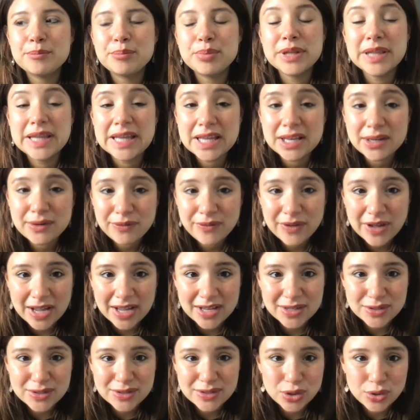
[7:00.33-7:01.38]
plant
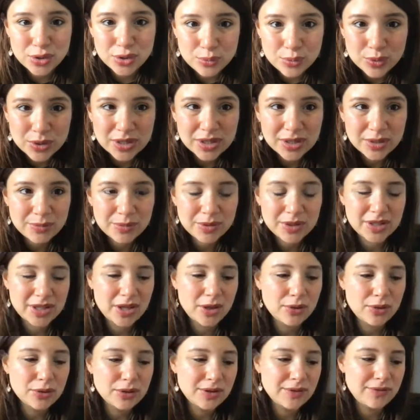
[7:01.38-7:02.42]
fats are really, really
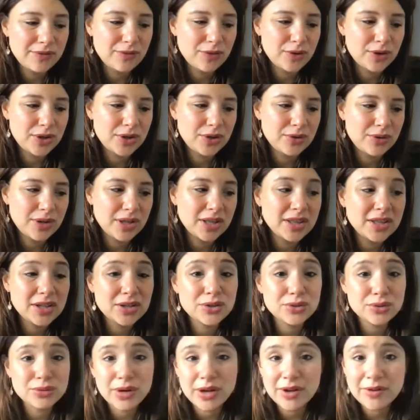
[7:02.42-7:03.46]
healthy for you, and they
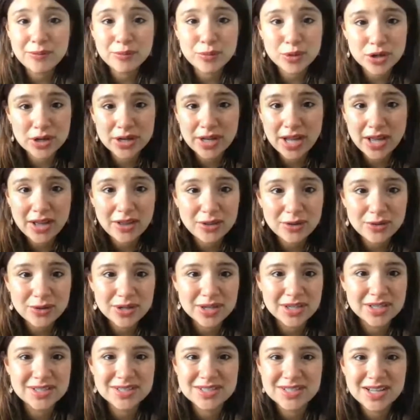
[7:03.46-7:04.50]
do have more
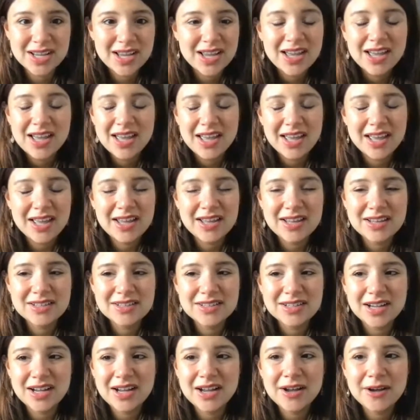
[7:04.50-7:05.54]
calories. And
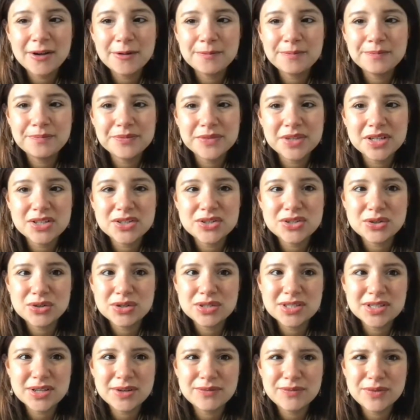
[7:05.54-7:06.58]
so
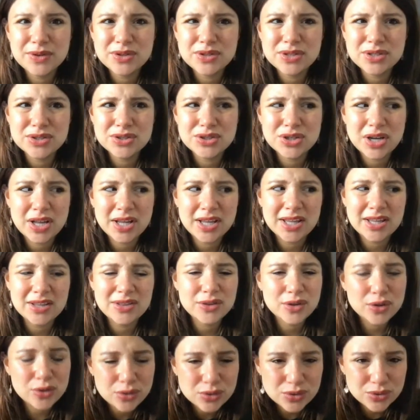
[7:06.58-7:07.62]
it's confusing. Should I eat
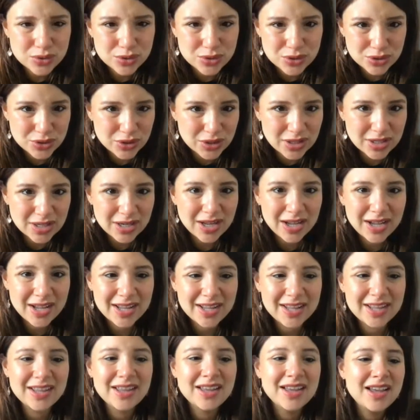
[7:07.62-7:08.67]
those or shouldn't
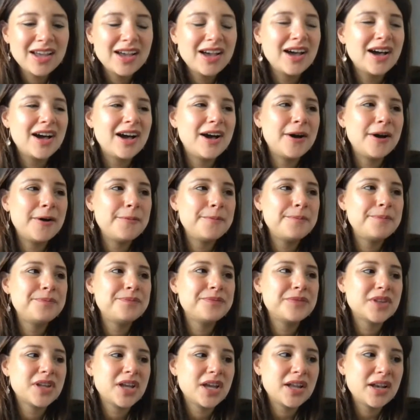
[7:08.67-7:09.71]
I?
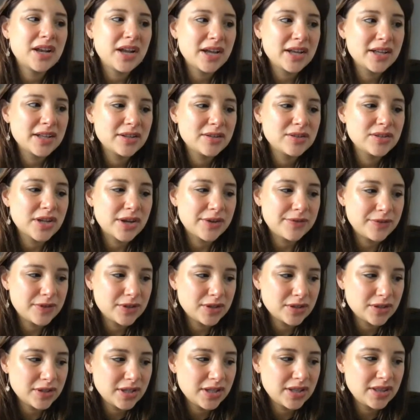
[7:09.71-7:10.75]
And I
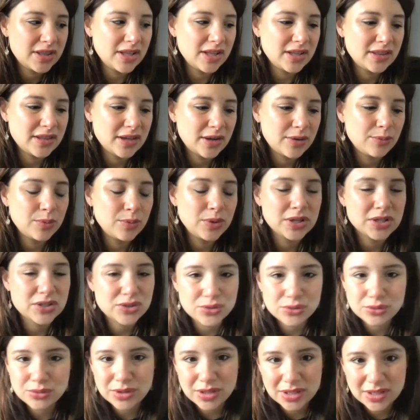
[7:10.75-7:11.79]
definitely think that we
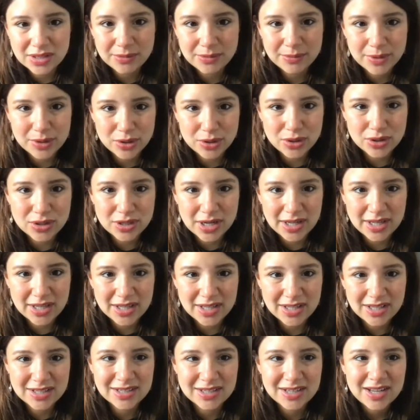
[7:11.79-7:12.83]
do need them in our
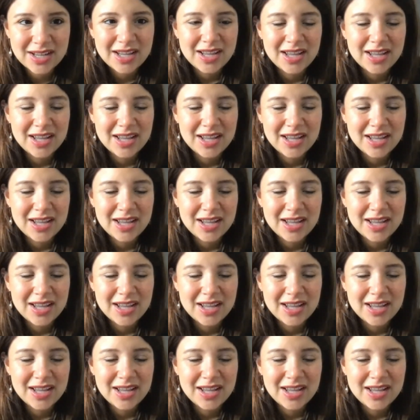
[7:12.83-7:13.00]
diet.